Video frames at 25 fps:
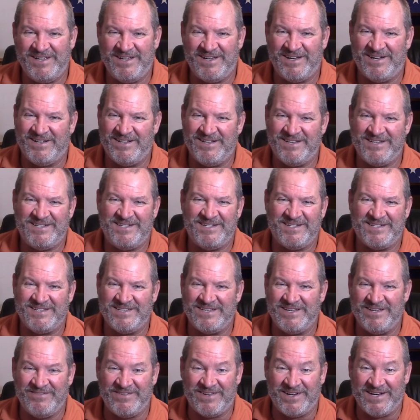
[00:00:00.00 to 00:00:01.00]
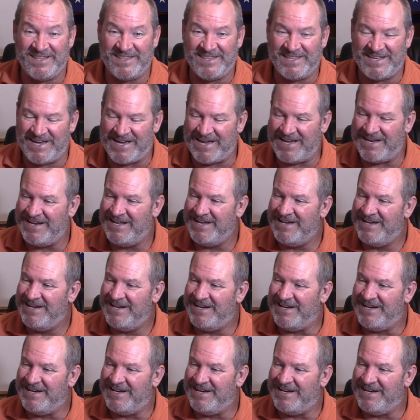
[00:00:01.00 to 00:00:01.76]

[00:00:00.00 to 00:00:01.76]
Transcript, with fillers: Yeah, let's just leave it at that.